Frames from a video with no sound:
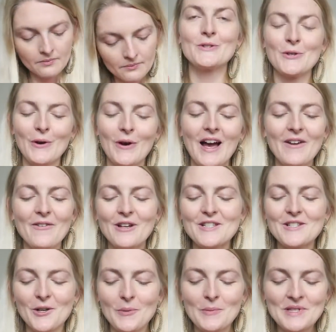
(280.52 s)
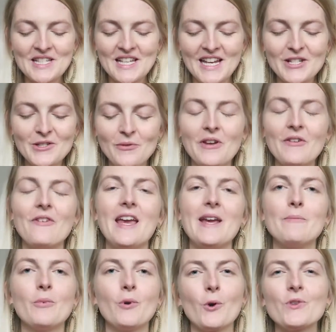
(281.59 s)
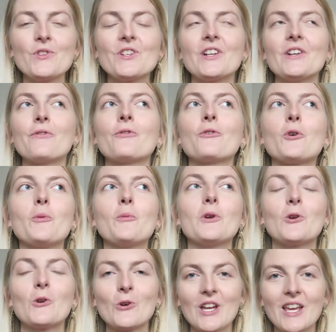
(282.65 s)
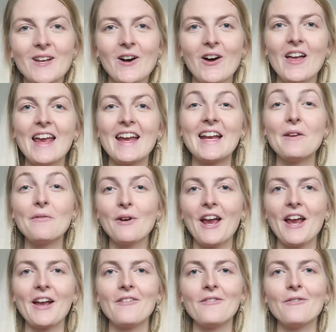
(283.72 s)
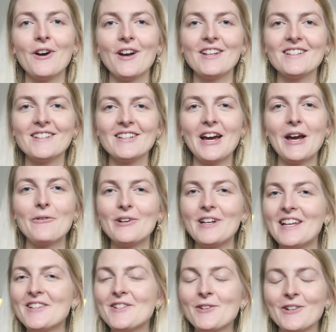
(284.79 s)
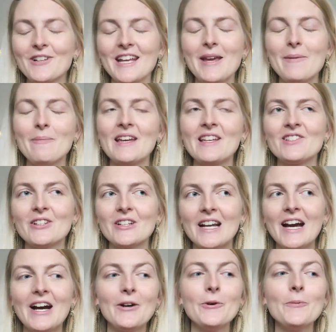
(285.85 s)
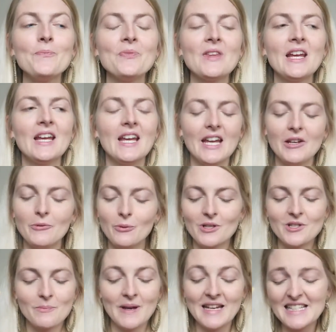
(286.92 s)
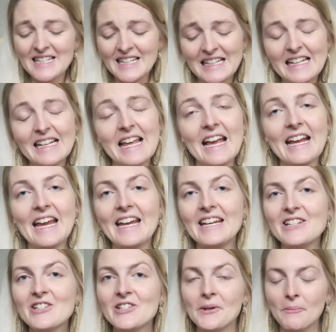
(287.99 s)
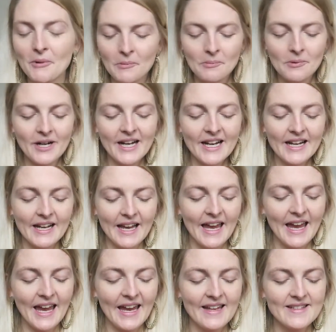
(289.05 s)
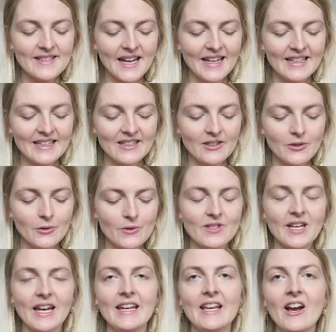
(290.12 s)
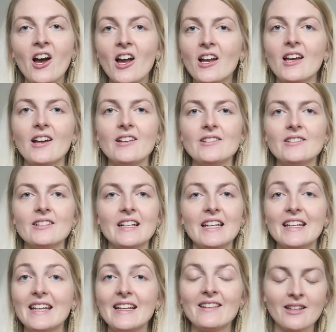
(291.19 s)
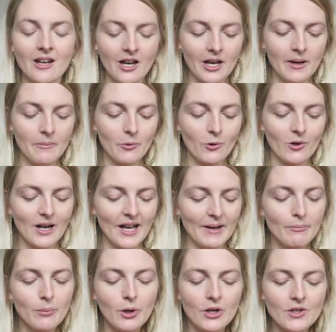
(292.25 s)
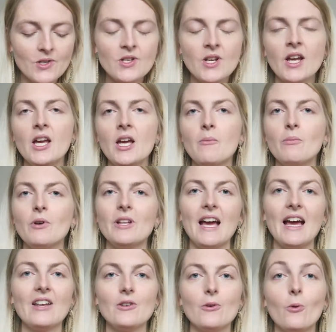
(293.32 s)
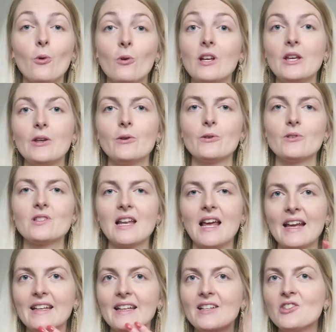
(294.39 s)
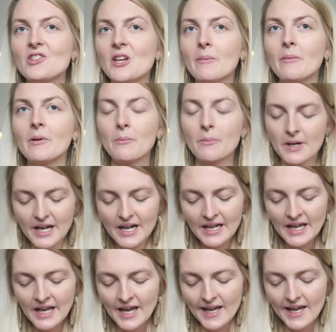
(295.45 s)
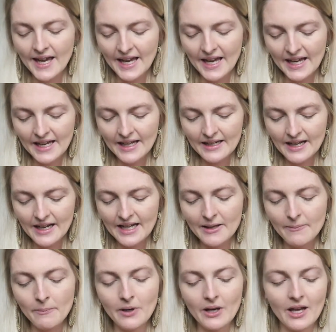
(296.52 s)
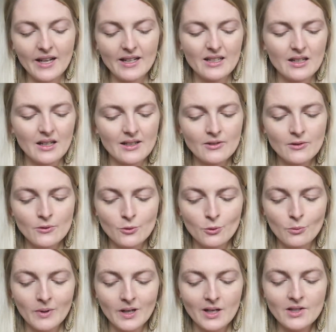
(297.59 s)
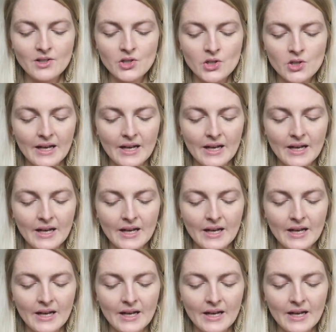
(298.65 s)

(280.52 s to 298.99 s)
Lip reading: So I was obsessed with a bronzer from L'Oreal, and if I can find it, I will insert a picture now. It was basically like a shimmer brick and I didn't use any highlighter in that time or like blush. But I only used like that shimmer brick and I applied not too much.